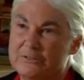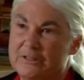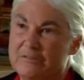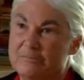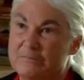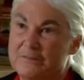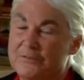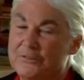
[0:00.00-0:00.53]

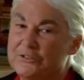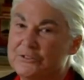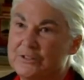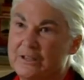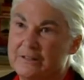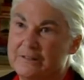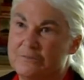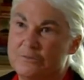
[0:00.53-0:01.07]
government for this
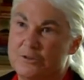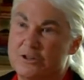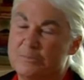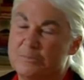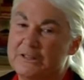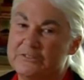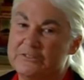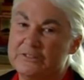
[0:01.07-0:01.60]
kind of work,
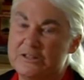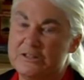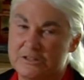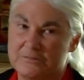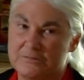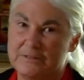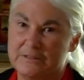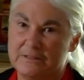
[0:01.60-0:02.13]
because I
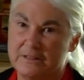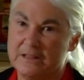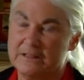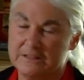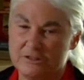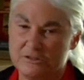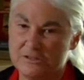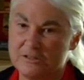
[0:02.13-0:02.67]
just feel that
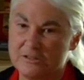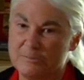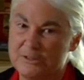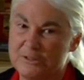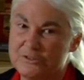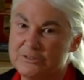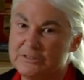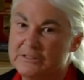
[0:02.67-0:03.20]
there's so
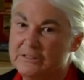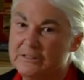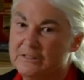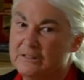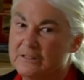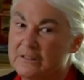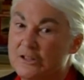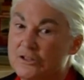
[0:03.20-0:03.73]
much.
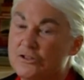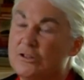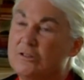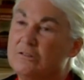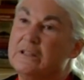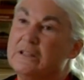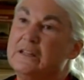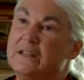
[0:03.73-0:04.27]
They're
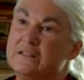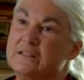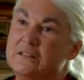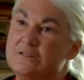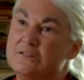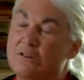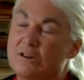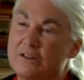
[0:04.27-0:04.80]
so connected
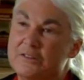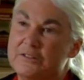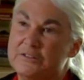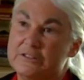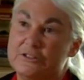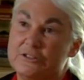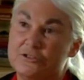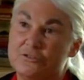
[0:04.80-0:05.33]
to all these
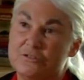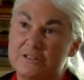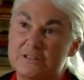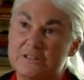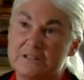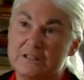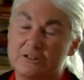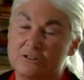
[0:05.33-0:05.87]

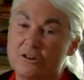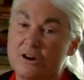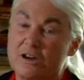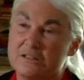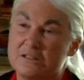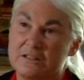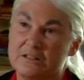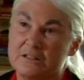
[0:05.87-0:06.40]
industries that are
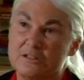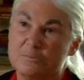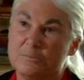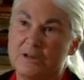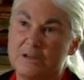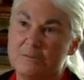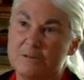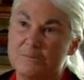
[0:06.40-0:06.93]
causing these
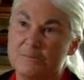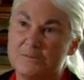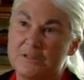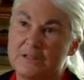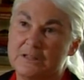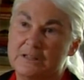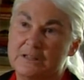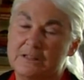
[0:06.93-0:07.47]
problems:
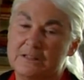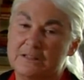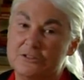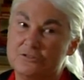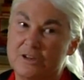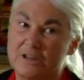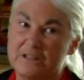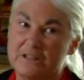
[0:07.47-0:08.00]
the
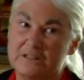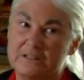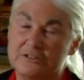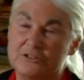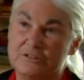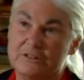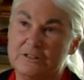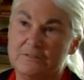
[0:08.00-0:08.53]
drug
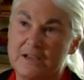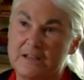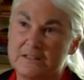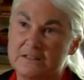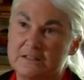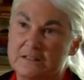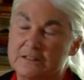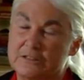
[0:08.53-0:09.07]
industry, the
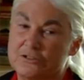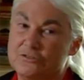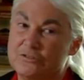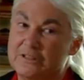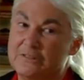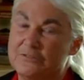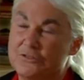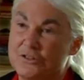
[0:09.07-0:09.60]
vaccine
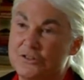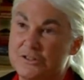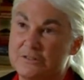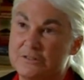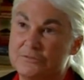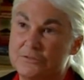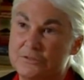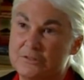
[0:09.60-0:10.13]
industry, and of course
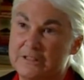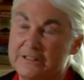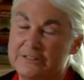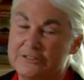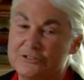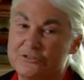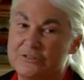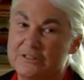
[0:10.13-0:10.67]
the food
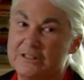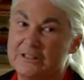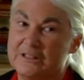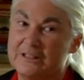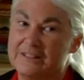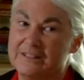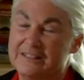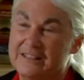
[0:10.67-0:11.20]
industry,
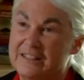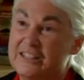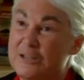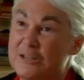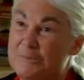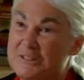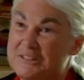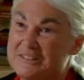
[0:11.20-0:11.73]
the
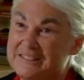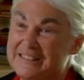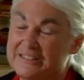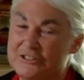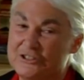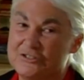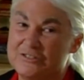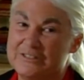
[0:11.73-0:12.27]
chemical
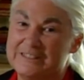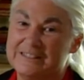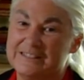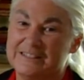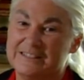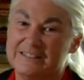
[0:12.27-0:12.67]
industries.